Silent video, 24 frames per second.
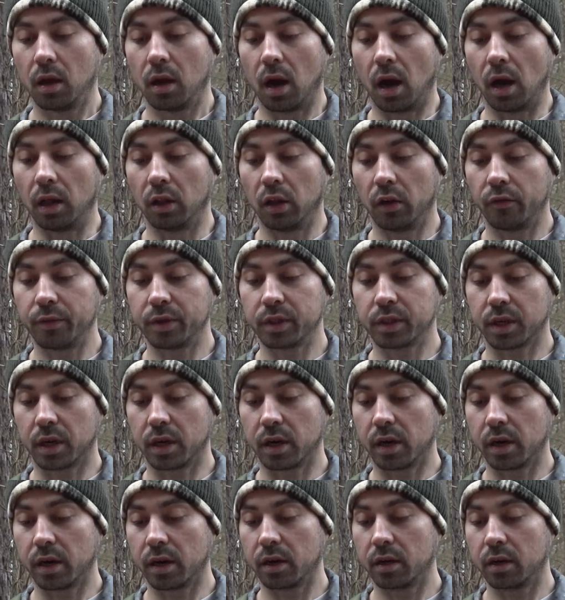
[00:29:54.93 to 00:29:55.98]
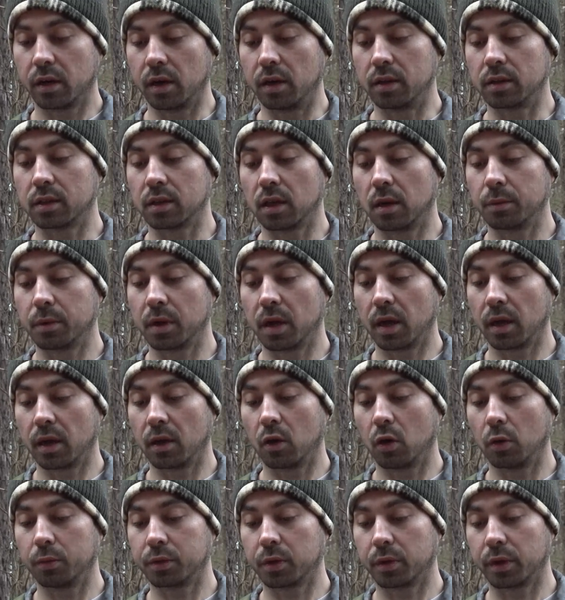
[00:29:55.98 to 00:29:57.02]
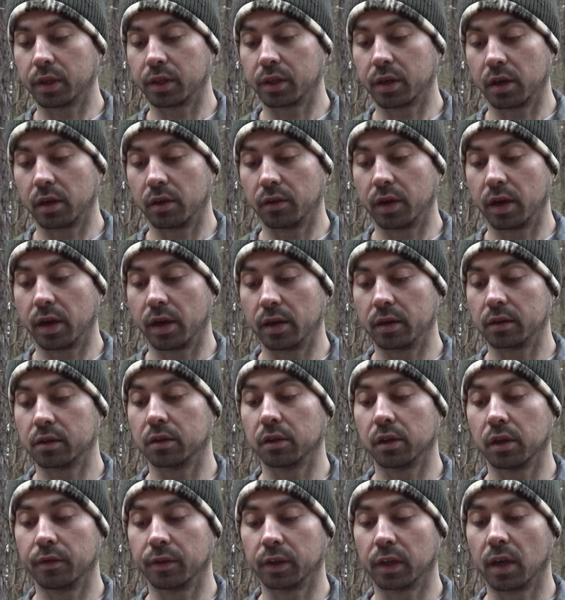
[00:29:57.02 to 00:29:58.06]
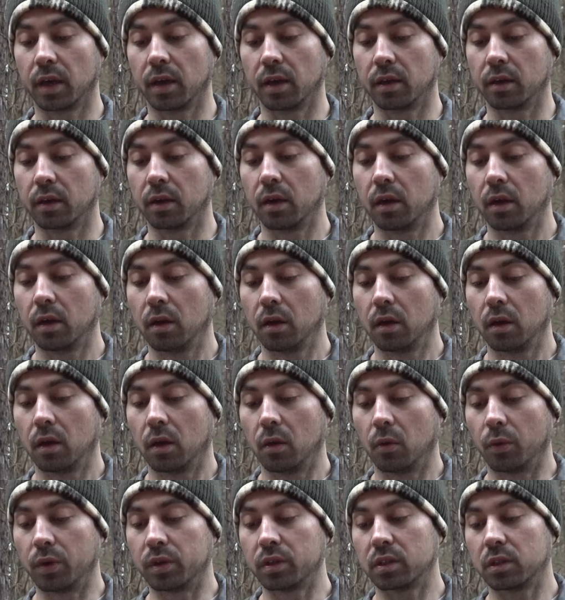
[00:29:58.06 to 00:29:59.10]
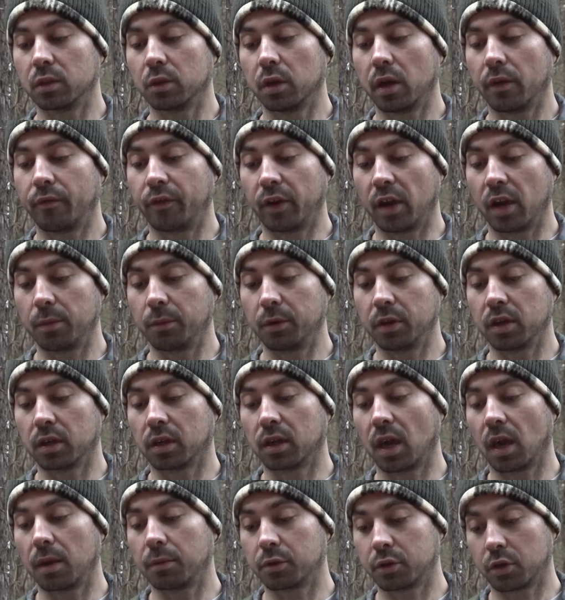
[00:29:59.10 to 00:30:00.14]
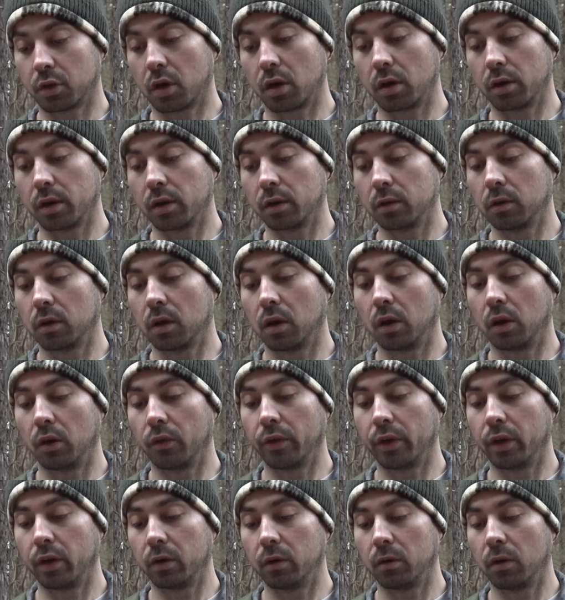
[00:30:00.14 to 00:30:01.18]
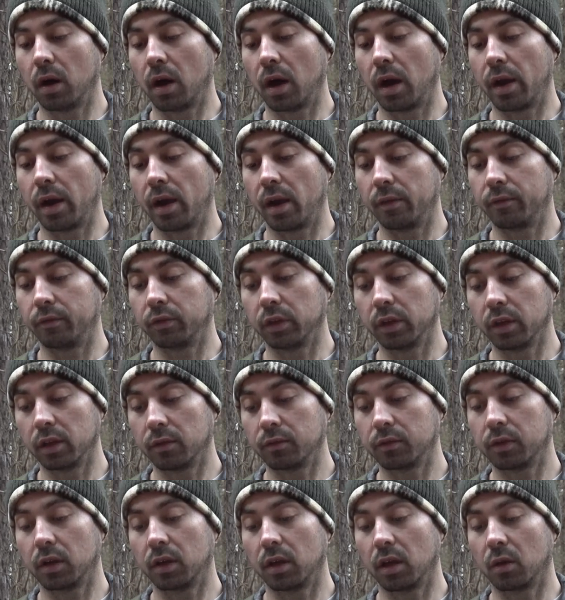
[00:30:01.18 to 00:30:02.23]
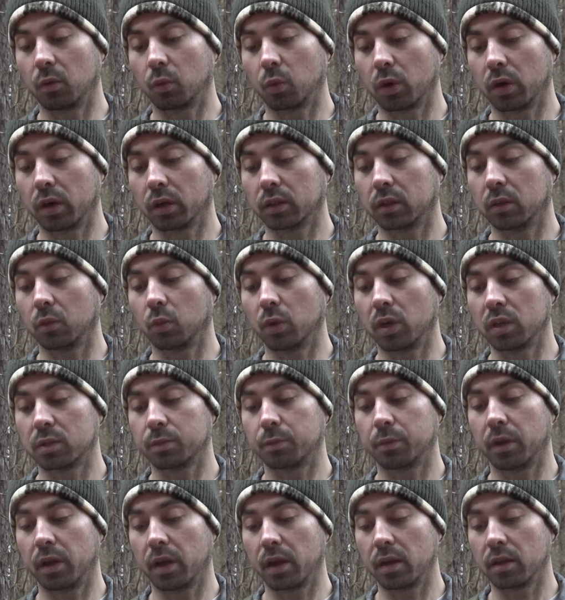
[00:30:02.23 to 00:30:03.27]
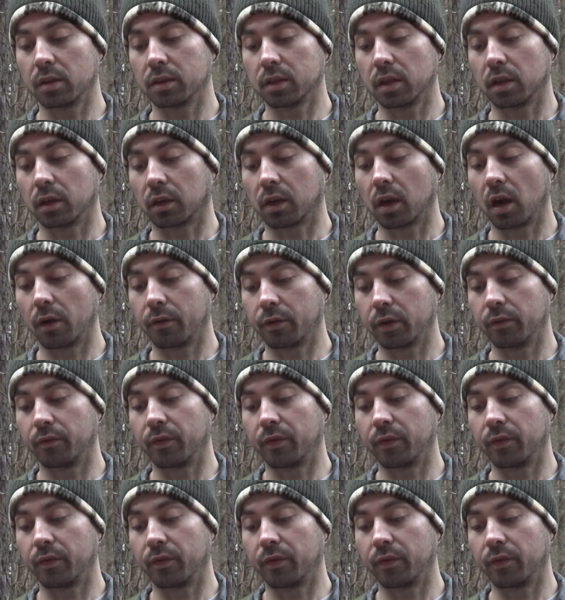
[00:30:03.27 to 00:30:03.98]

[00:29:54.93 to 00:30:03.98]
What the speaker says: I love Missouri and someday hope to return there to live again. We still have family in Cape Girardeau, although I have lived and worked in West Plains and covered